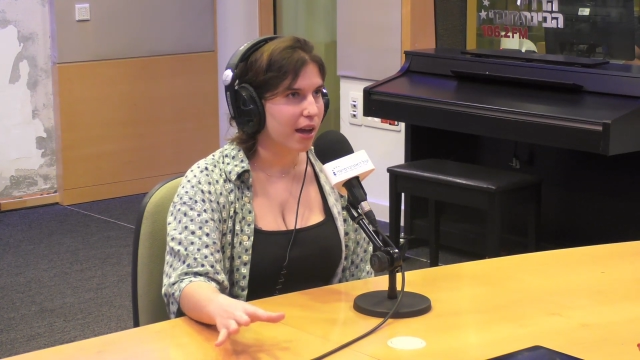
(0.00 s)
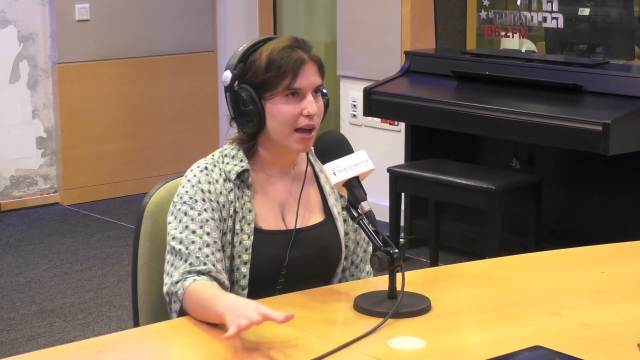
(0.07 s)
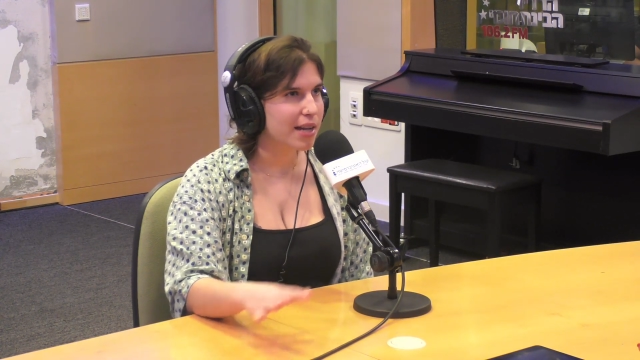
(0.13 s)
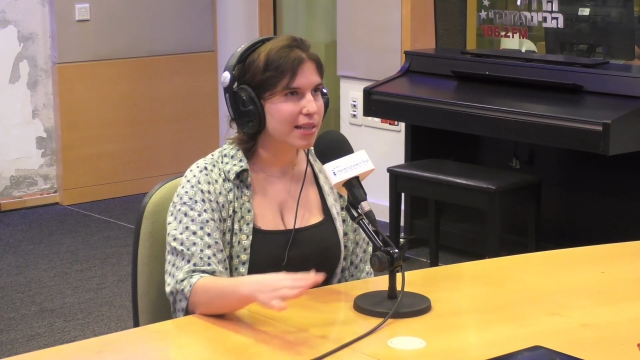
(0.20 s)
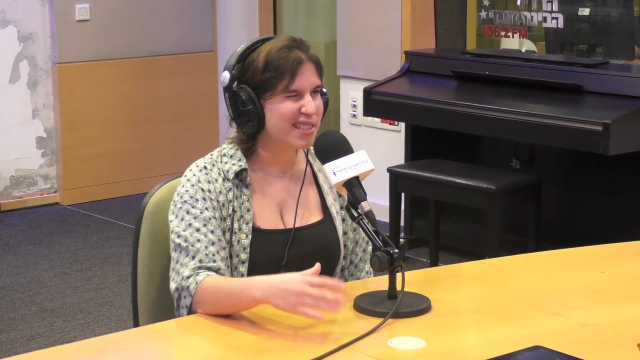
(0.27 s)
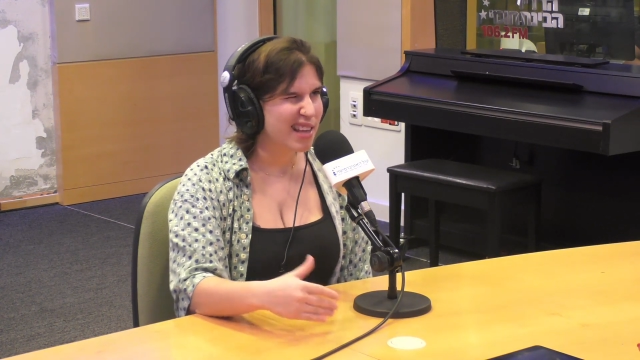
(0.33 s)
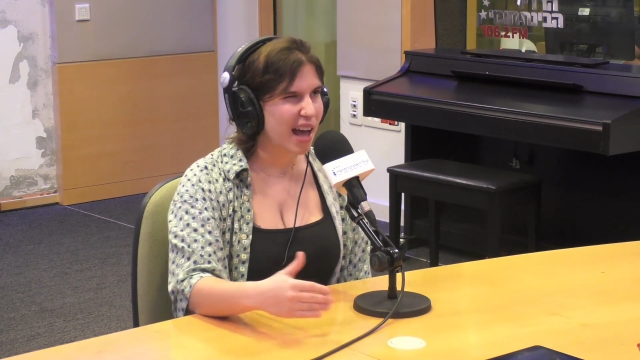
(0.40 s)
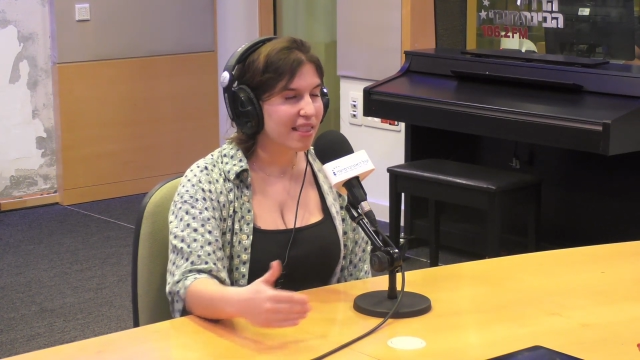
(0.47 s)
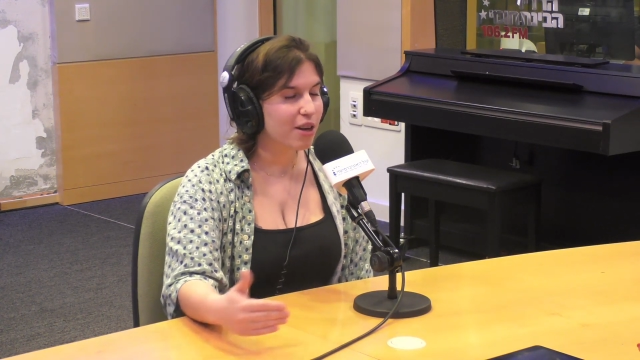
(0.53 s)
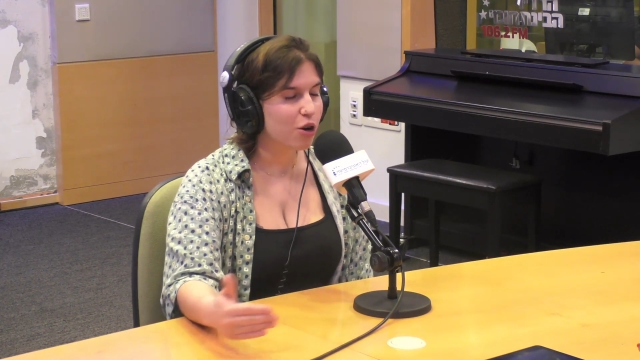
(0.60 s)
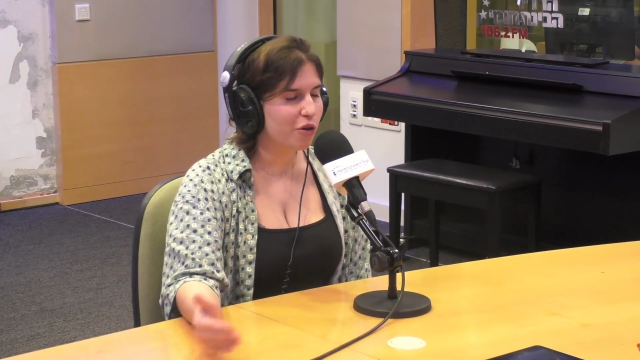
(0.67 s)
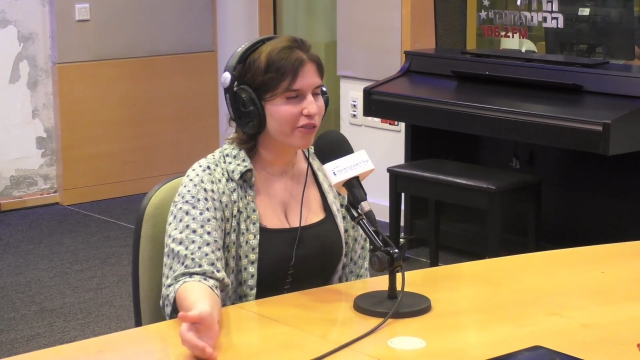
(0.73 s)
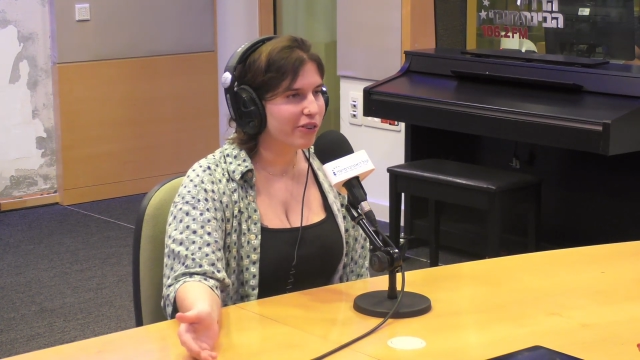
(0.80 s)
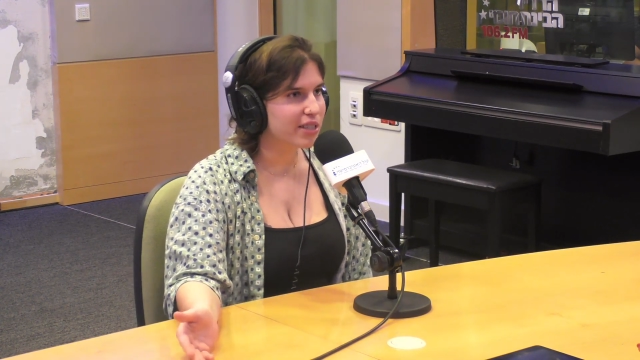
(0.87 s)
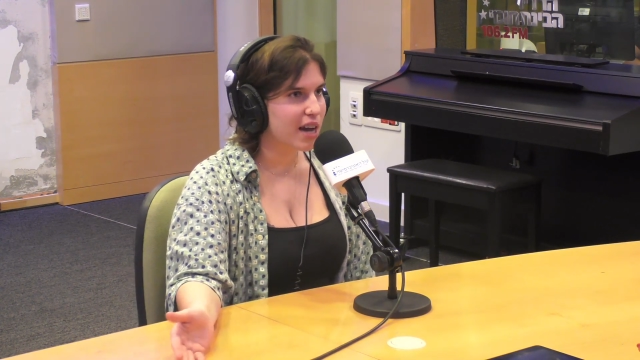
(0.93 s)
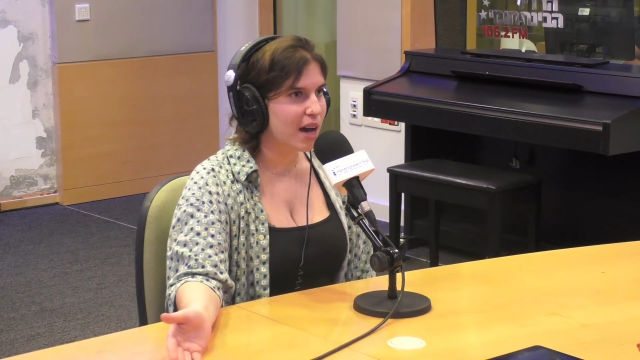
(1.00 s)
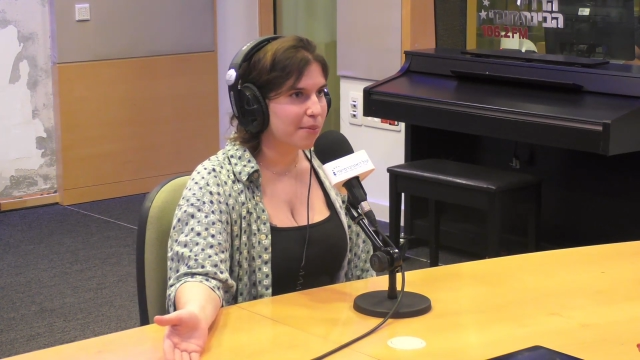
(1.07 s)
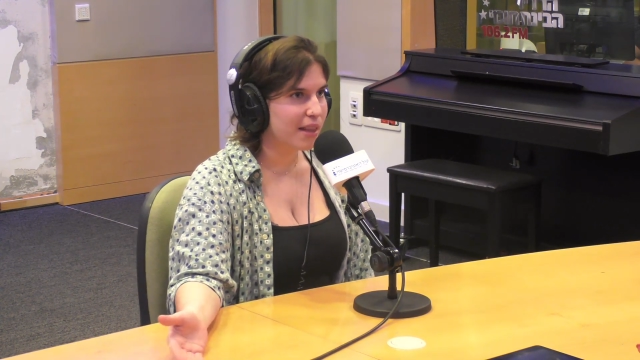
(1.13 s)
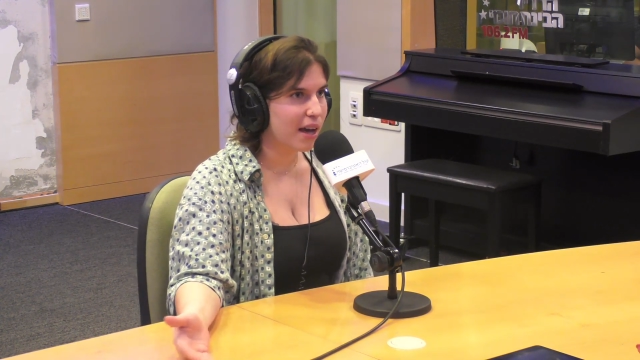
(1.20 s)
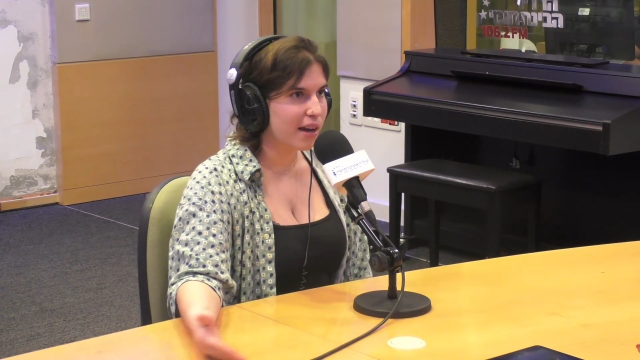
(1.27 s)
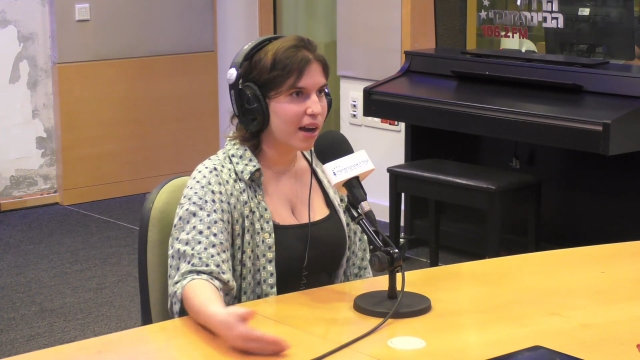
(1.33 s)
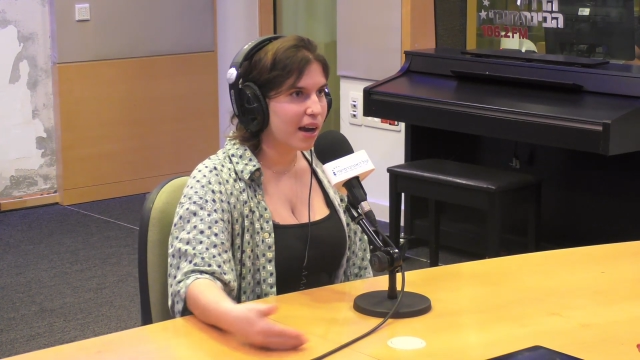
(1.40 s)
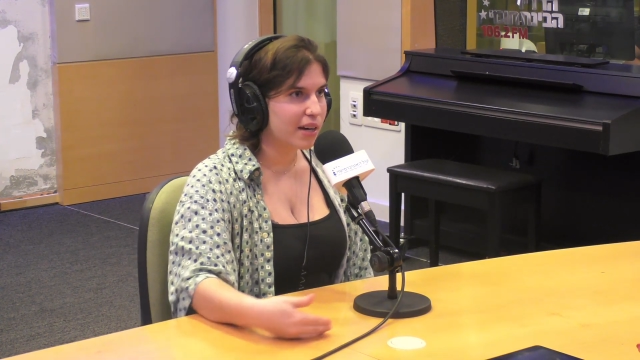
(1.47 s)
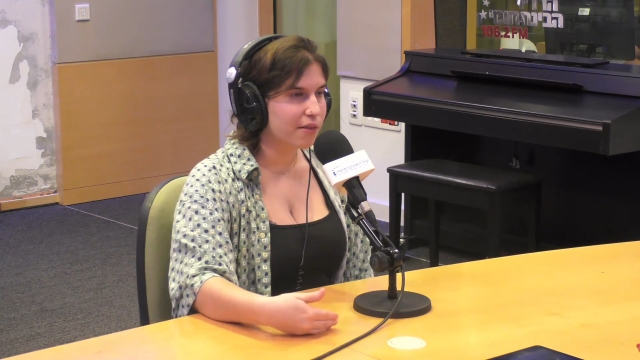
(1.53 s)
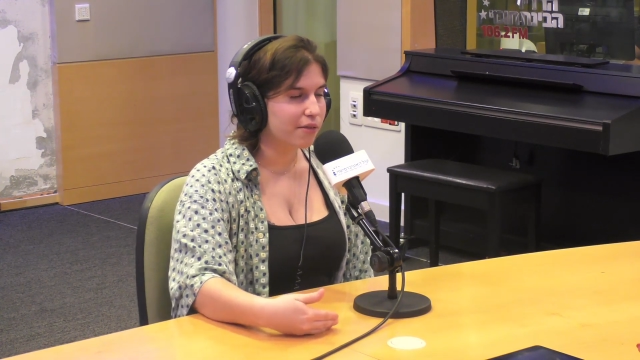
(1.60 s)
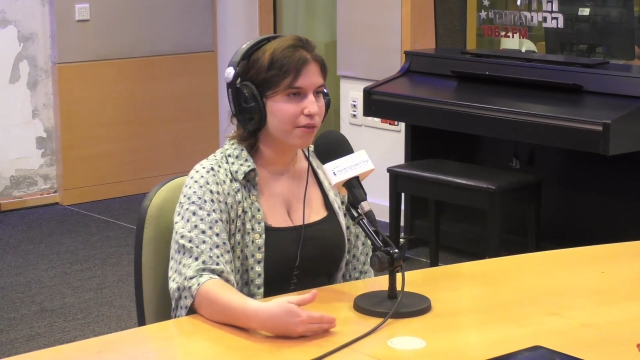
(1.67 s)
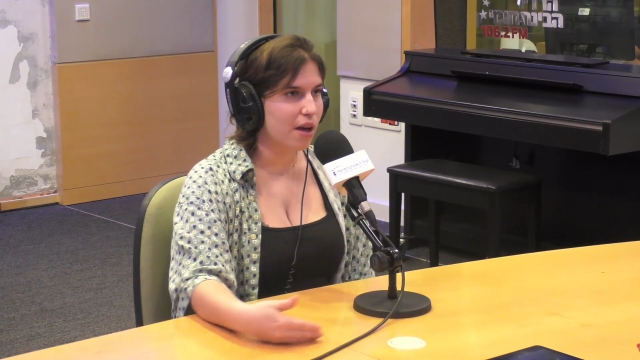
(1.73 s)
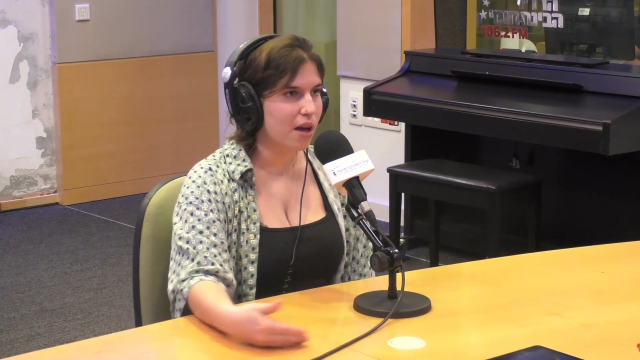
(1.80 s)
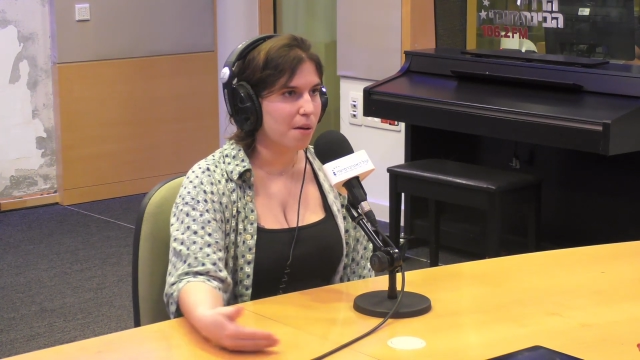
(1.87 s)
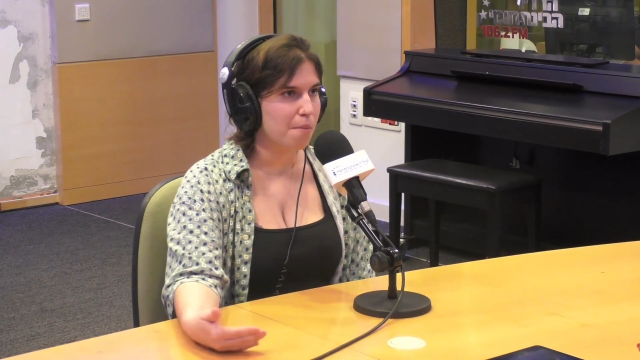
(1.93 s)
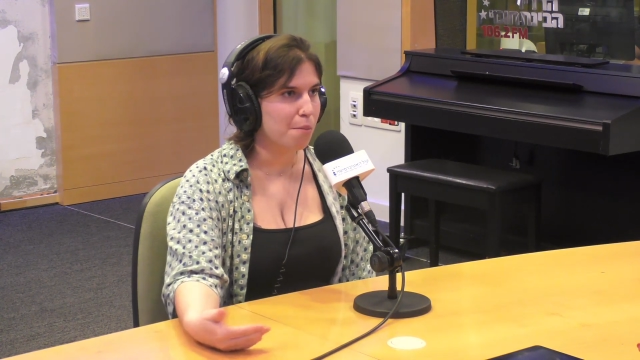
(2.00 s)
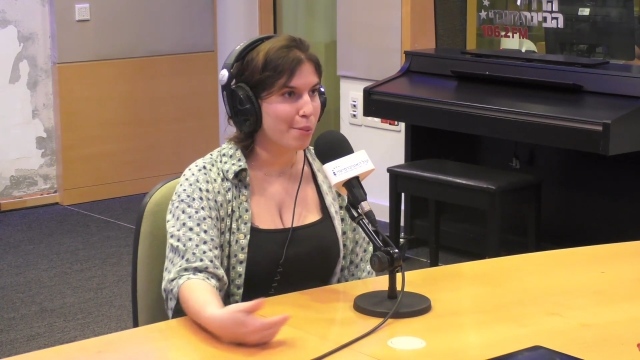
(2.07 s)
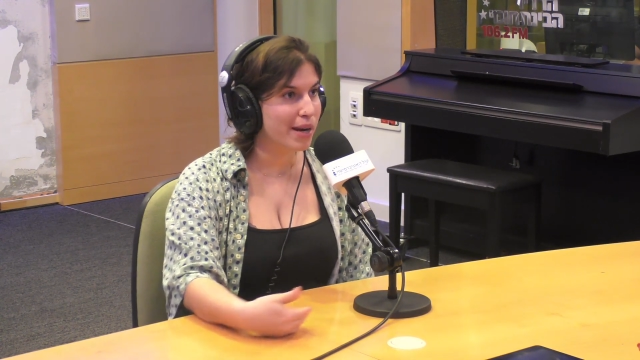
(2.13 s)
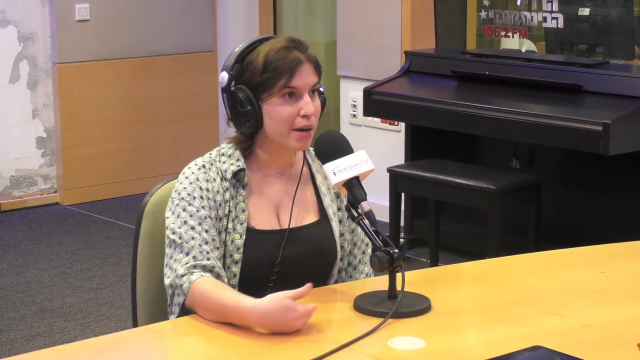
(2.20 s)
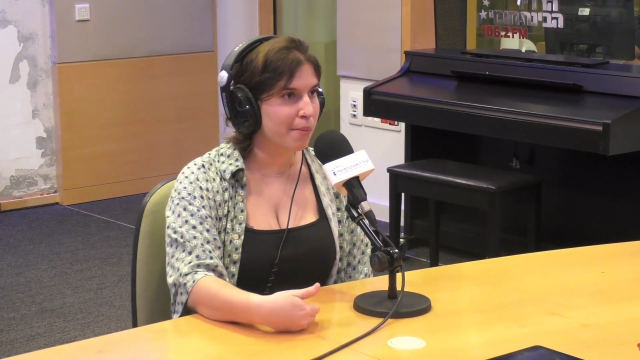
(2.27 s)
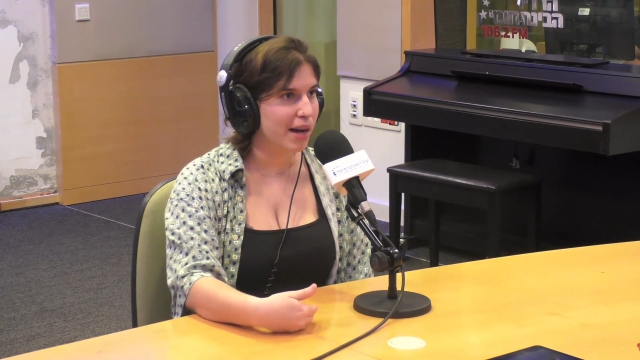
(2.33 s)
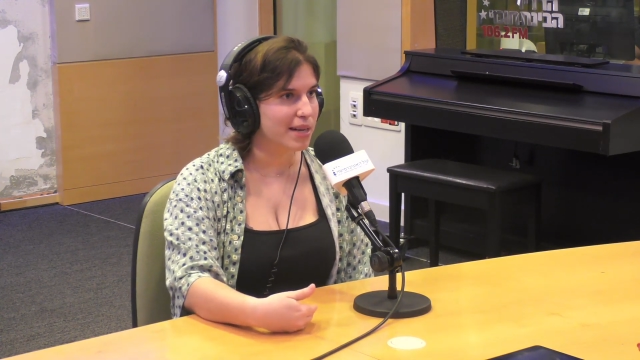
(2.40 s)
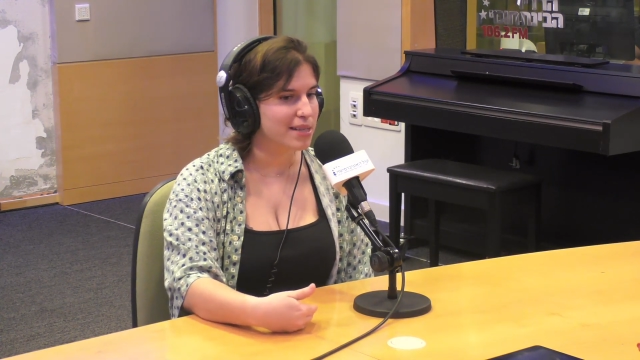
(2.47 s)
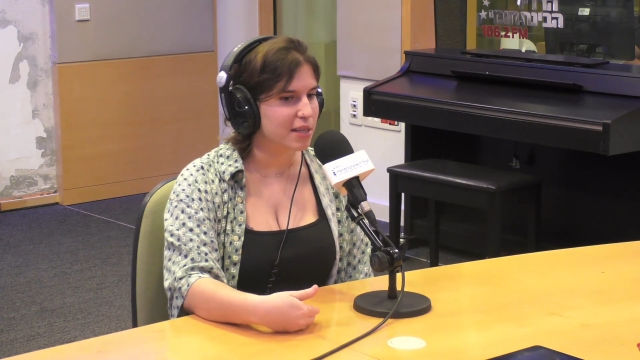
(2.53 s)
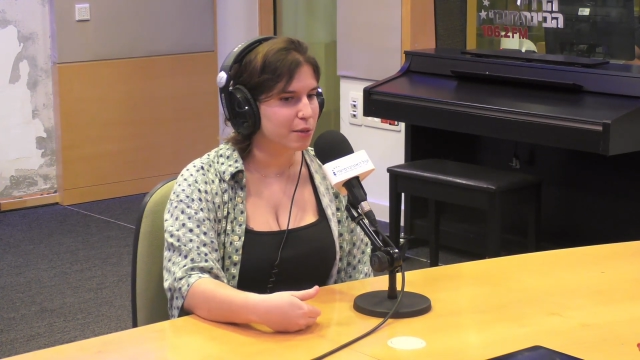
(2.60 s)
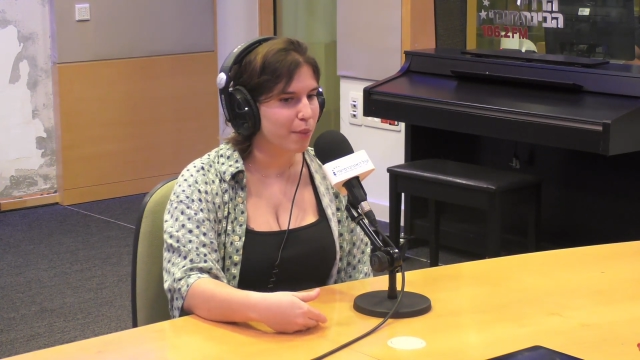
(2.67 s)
And it's sad that over time that kind of minimizes.